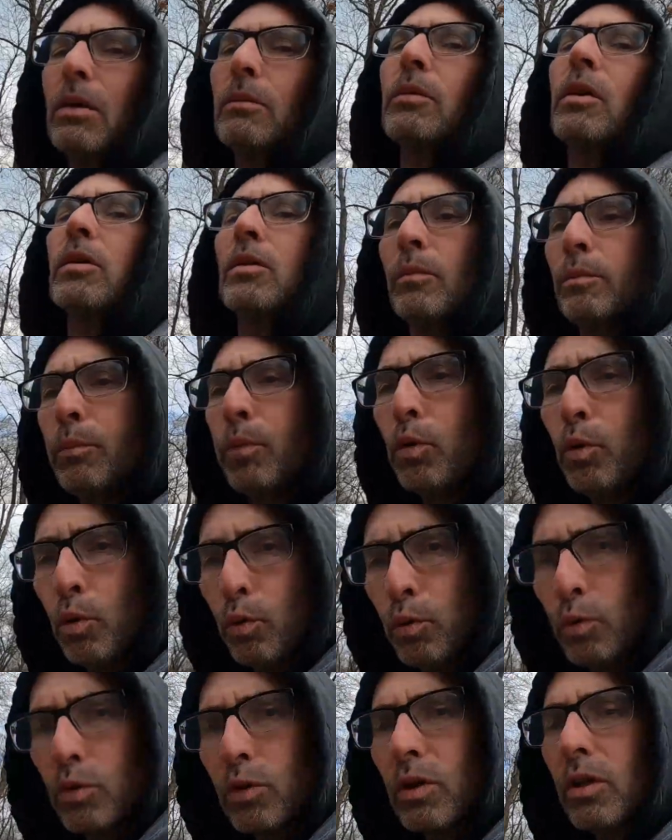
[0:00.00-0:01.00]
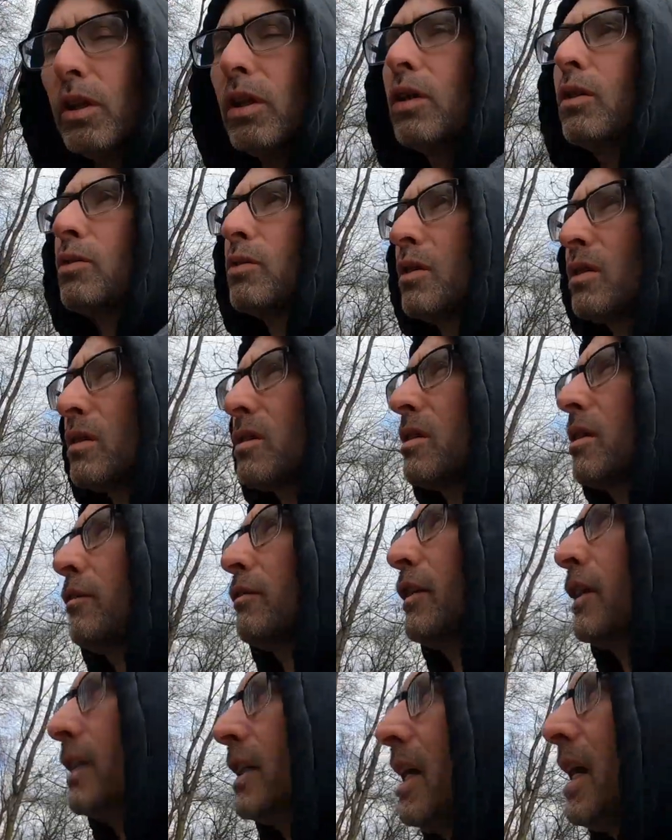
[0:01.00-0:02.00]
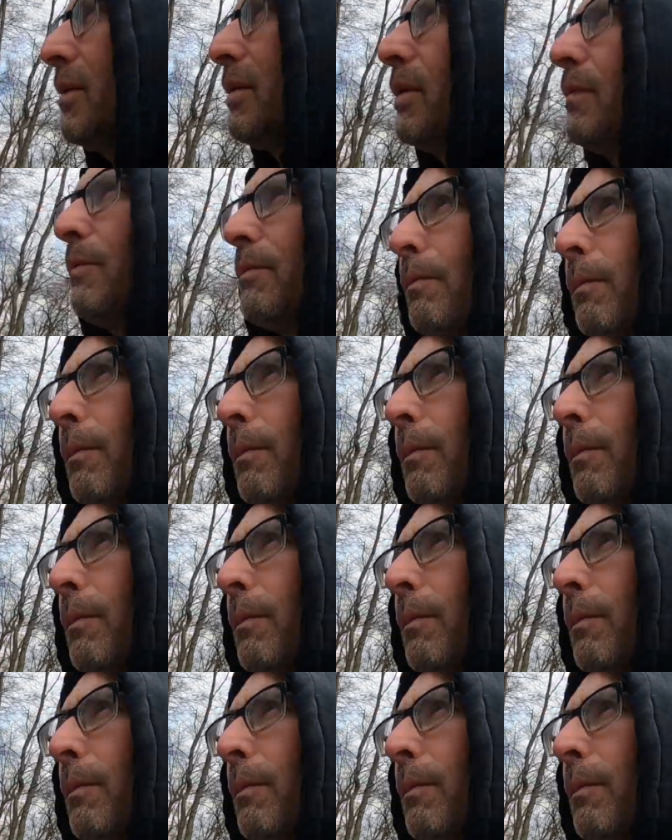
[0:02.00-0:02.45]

the pool's closed and stuff like that, but